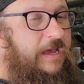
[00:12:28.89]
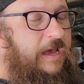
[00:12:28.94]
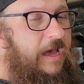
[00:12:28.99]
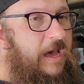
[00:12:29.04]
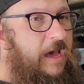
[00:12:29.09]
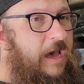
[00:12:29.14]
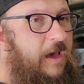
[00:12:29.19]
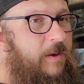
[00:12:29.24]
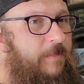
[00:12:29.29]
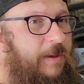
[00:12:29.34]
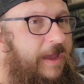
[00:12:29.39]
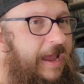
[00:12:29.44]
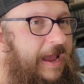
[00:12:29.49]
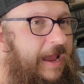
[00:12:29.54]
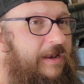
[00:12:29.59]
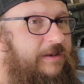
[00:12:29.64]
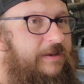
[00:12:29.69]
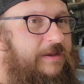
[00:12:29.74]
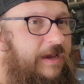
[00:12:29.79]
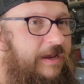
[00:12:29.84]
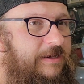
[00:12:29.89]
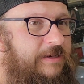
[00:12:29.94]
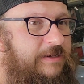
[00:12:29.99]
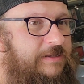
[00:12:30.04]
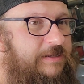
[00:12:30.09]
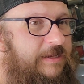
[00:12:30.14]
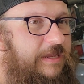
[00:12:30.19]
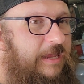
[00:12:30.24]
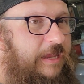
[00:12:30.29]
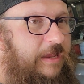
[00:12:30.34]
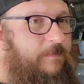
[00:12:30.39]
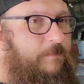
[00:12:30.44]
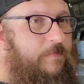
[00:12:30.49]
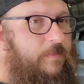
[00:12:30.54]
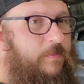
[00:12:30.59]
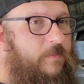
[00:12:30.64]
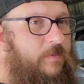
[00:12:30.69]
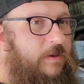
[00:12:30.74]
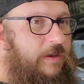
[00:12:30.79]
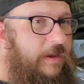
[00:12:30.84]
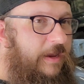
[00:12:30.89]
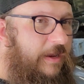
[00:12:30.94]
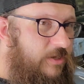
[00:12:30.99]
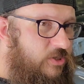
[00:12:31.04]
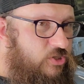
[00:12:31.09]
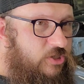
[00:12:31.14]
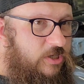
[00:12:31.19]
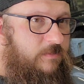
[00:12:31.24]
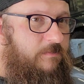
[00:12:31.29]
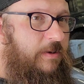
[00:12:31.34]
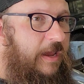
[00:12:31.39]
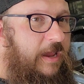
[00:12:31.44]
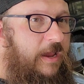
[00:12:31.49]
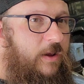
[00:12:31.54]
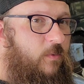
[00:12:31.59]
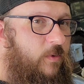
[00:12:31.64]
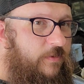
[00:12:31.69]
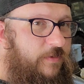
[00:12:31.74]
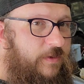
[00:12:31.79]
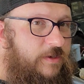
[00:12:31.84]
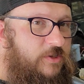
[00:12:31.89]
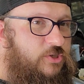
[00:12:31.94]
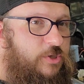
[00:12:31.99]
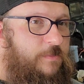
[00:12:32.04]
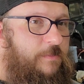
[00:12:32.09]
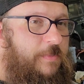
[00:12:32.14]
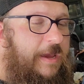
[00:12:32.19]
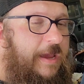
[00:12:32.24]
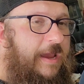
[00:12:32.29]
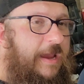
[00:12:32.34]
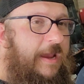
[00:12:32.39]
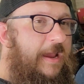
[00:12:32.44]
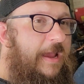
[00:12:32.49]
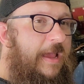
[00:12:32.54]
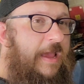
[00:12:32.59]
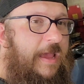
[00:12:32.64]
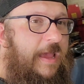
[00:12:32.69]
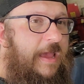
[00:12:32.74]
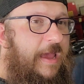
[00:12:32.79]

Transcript: and kind of to keep engine bay with engine bay